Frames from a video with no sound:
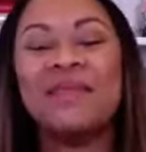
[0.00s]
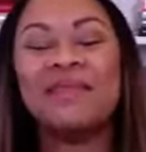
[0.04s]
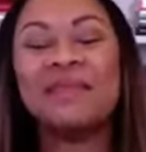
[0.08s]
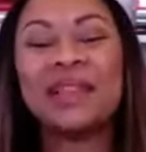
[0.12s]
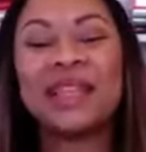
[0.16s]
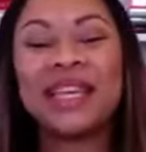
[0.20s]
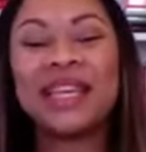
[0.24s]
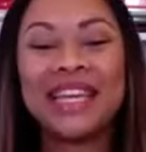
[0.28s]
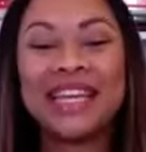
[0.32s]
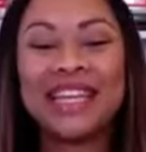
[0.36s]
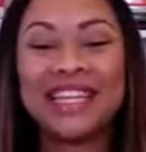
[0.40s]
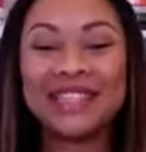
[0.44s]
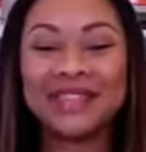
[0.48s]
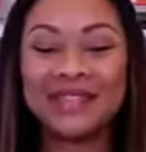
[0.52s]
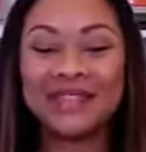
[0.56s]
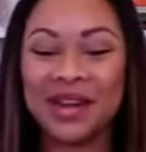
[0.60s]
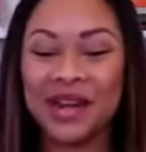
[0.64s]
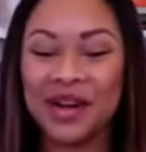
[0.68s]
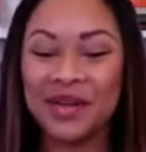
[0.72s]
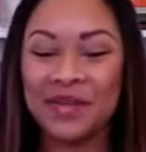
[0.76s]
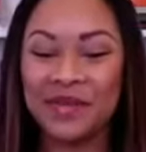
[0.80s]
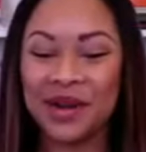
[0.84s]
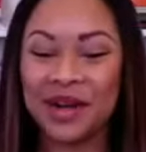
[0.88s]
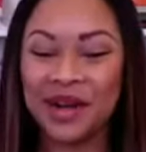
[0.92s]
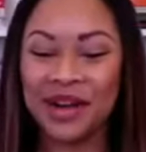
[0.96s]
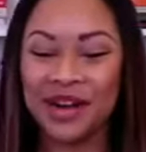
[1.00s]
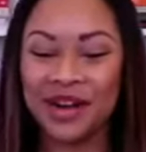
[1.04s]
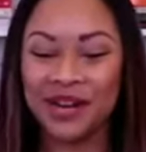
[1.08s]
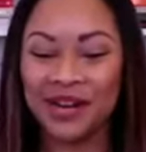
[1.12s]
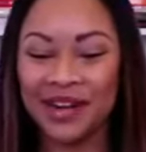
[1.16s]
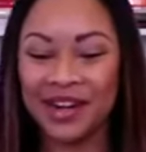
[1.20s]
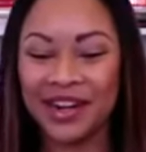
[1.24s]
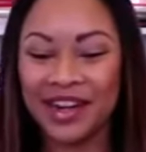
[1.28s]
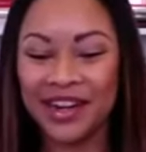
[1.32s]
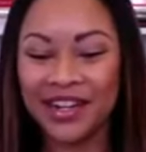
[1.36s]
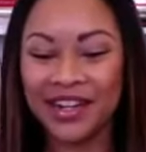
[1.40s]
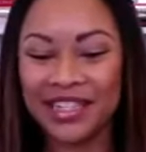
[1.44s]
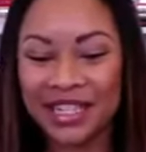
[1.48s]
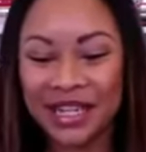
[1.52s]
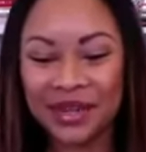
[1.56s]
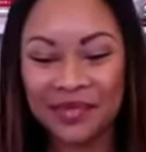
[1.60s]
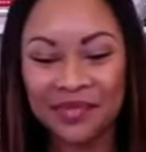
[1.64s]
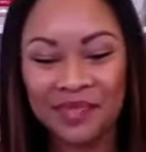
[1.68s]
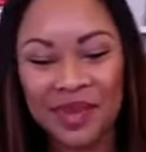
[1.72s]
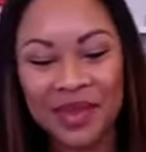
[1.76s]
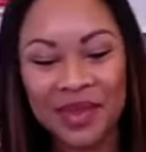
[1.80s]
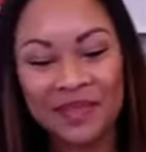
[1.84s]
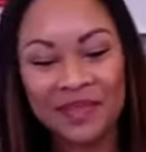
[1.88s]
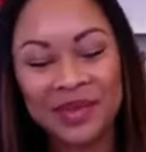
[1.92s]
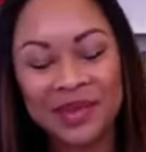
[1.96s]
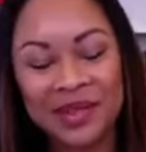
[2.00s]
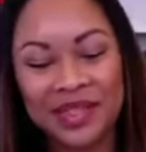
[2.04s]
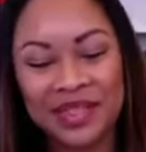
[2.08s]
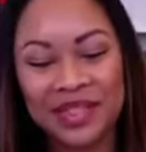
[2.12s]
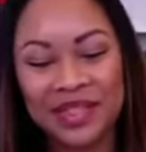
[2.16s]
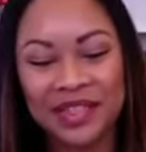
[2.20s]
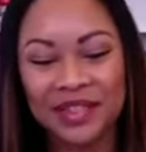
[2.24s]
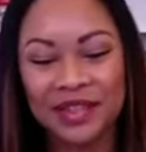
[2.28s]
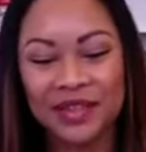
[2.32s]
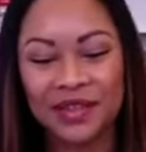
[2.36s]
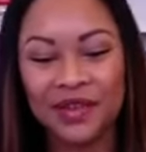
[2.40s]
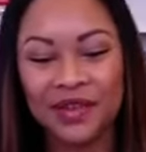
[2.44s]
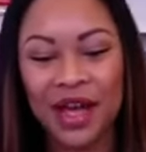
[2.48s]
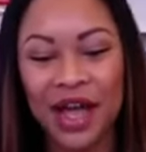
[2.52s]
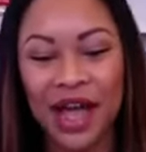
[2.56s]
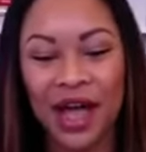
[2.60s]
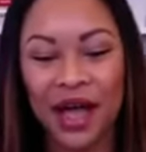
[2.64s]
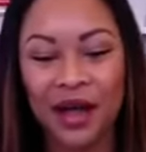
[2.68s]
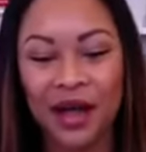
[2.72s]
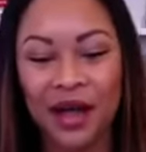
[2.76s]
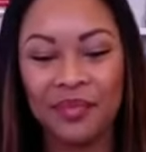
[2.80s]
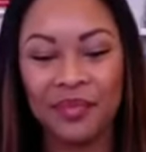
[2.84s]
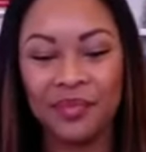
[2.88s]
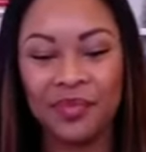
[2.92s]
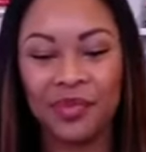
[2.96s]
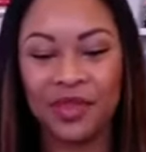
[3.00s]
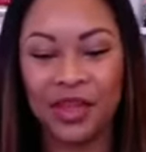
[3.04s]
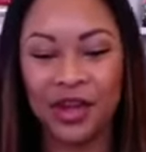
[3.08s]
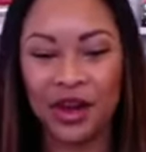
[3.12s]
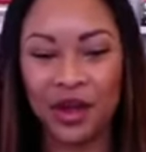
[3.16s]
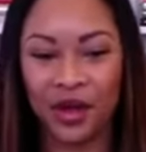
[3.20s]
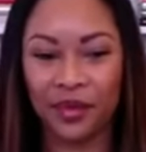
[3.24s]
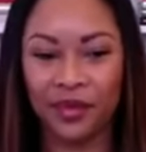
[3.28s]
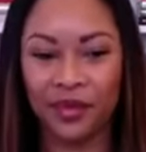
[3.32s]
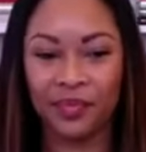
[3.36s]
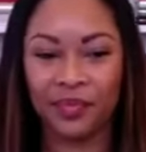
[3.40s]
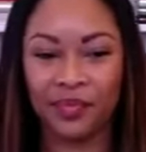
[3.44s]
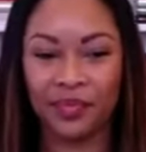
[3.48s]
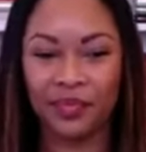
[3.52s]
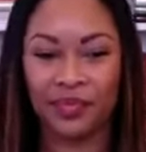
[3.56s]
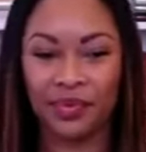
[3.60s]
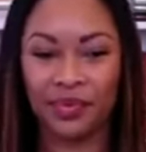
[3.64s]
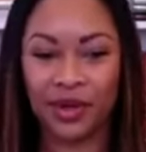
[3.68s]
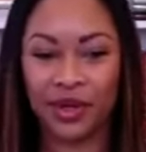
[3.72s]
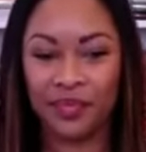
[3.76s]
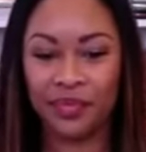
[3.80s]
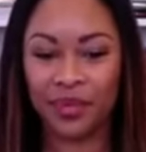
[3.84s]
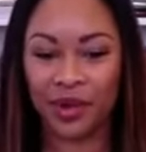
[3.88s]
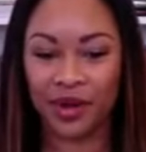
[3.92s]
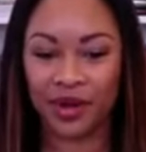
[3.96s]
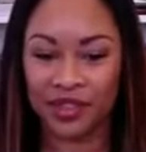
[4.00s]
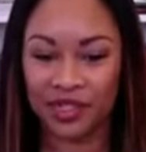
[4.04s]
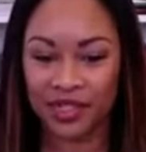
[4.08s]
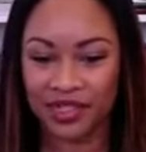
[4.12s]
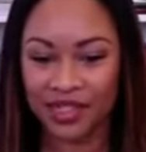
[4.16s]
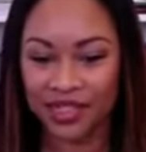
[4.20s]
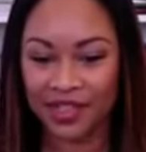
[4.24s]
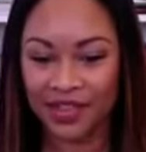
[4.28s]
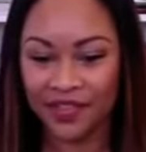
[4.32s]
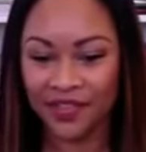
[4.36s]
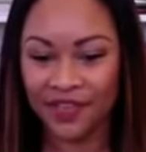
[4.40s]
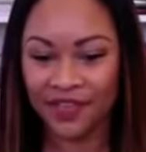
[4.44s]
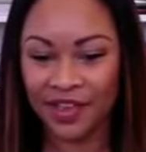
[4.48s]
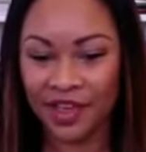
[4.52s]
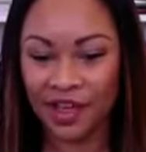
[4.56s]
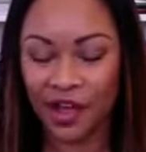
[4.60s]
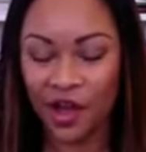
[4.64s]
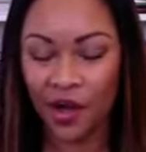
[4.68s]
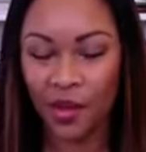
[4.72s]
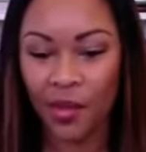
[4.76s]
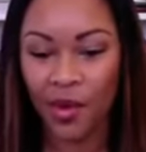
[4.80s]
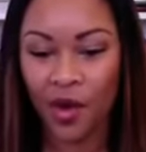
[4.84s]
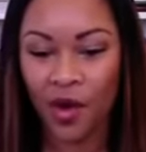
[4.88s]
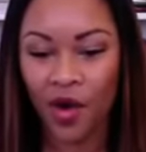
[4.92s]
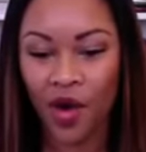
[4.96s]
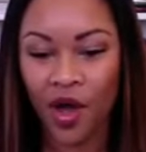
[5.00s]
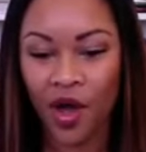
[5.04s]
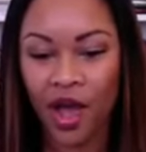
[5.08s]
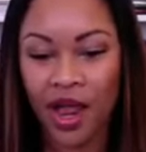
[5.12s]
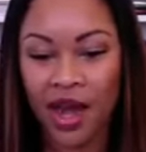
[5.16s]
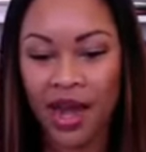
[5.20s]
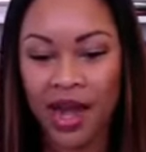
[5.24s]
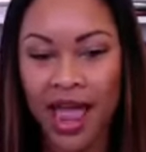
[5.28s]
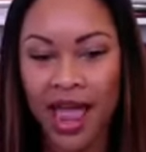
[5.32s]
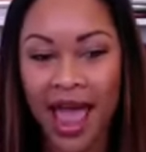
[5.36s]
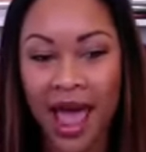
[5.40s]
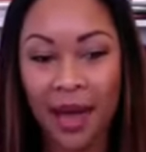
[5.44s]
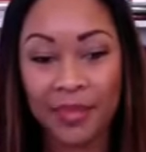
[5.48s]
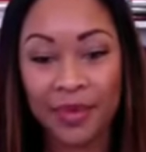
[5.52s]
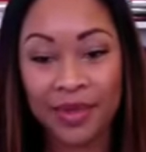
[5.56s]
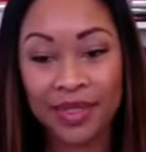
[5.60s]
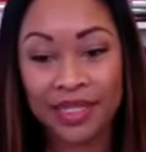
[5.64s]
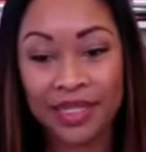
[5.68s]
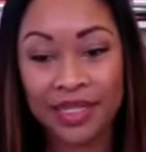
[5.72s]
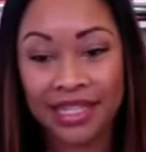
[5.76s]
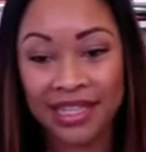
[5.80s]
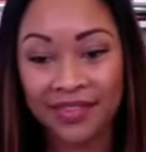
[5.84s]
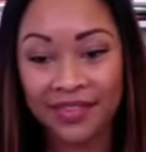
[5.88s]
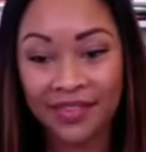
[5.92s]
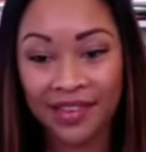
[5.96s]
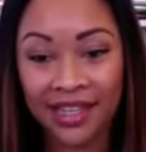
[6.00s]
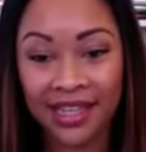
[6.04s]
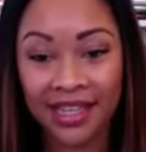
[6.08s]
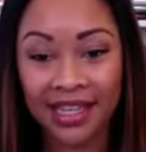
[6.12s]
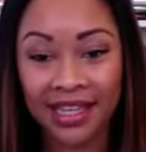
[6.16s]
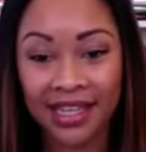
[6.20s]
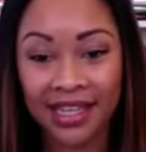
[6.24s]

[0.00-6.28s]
Please, we're, we're urging people to, um, you know, pre-purchase the film on Apple TV,